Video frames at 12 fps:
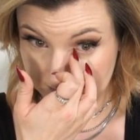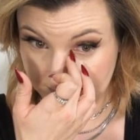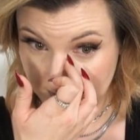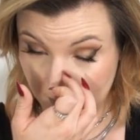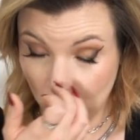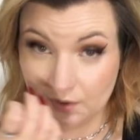
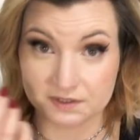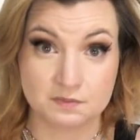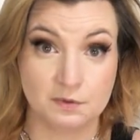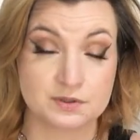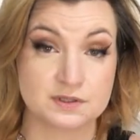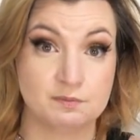but what's
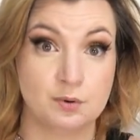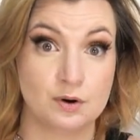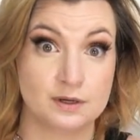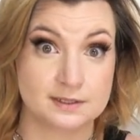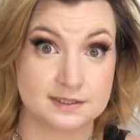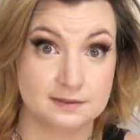most
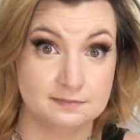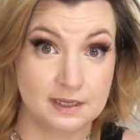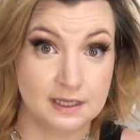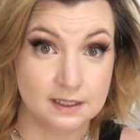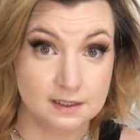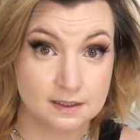important to
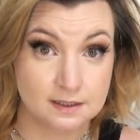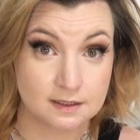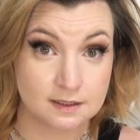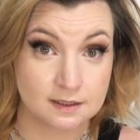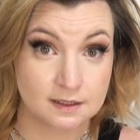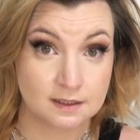me
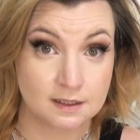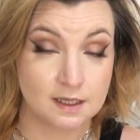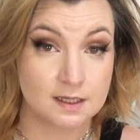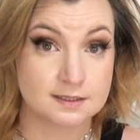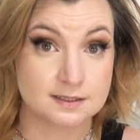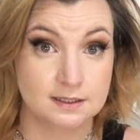
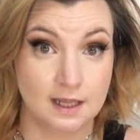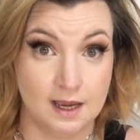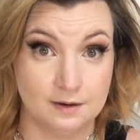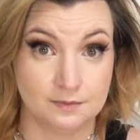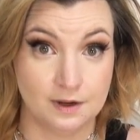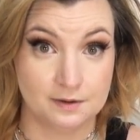is
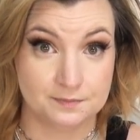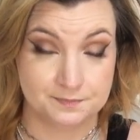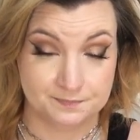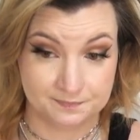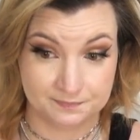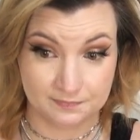Lyra
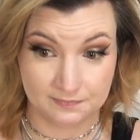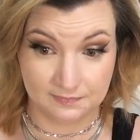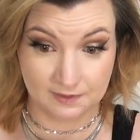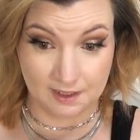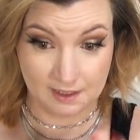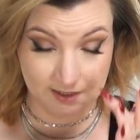
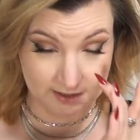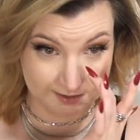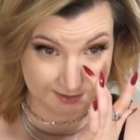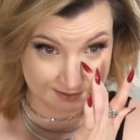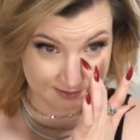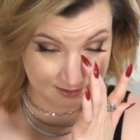
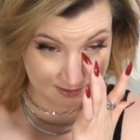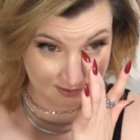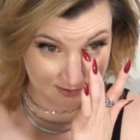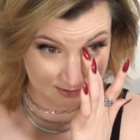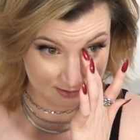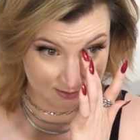and,
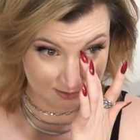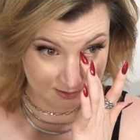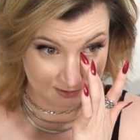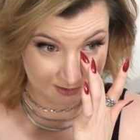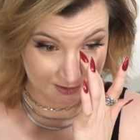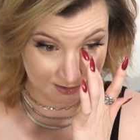
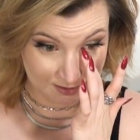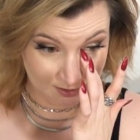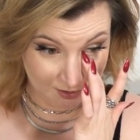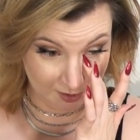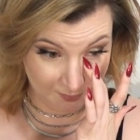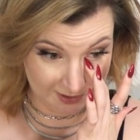
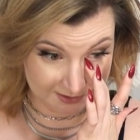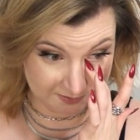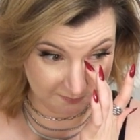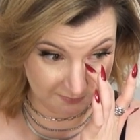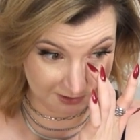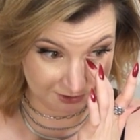you know, as
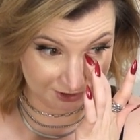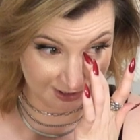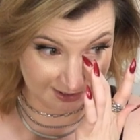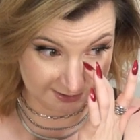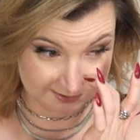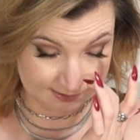much
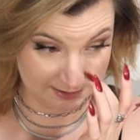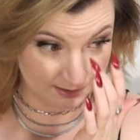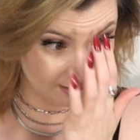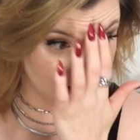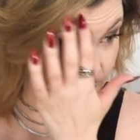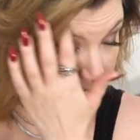as,
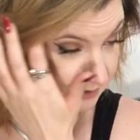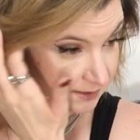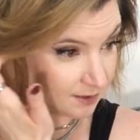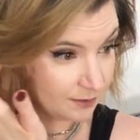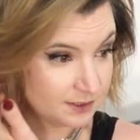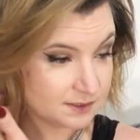yes,
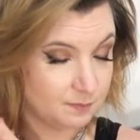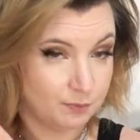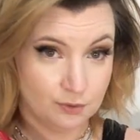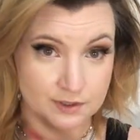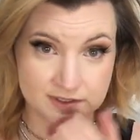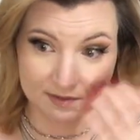there is a
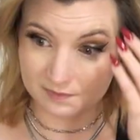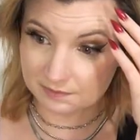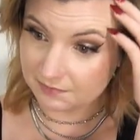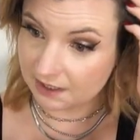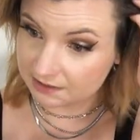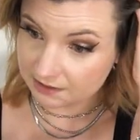point to be
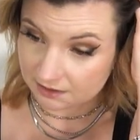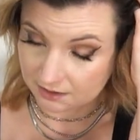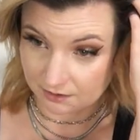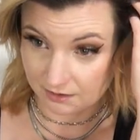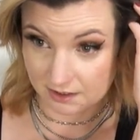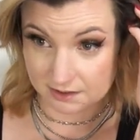made that
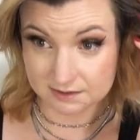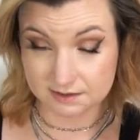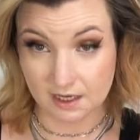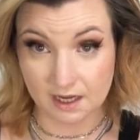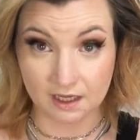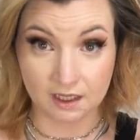there is
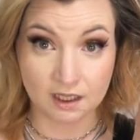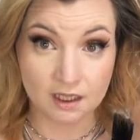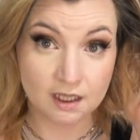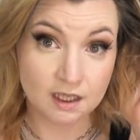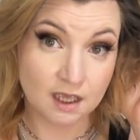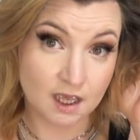a,
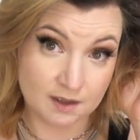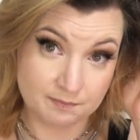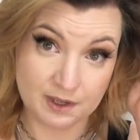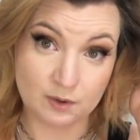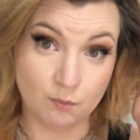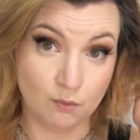a
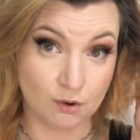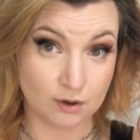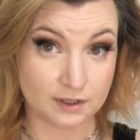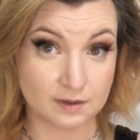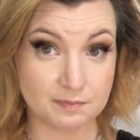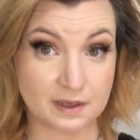big
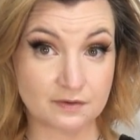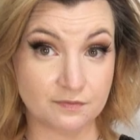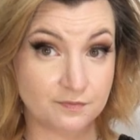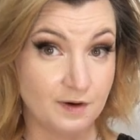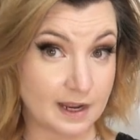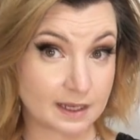war and a big
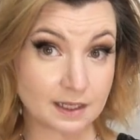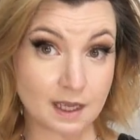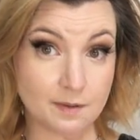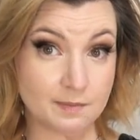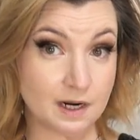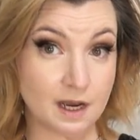fight
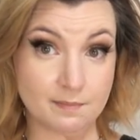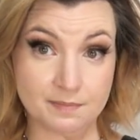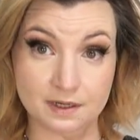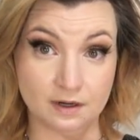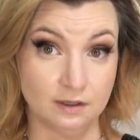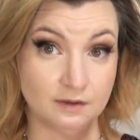coming up
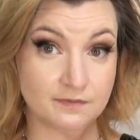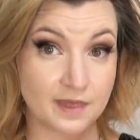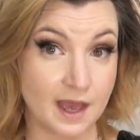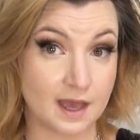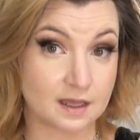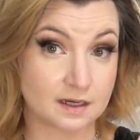and all of
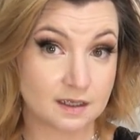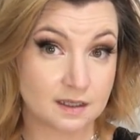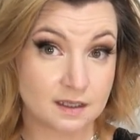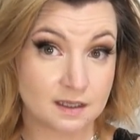that,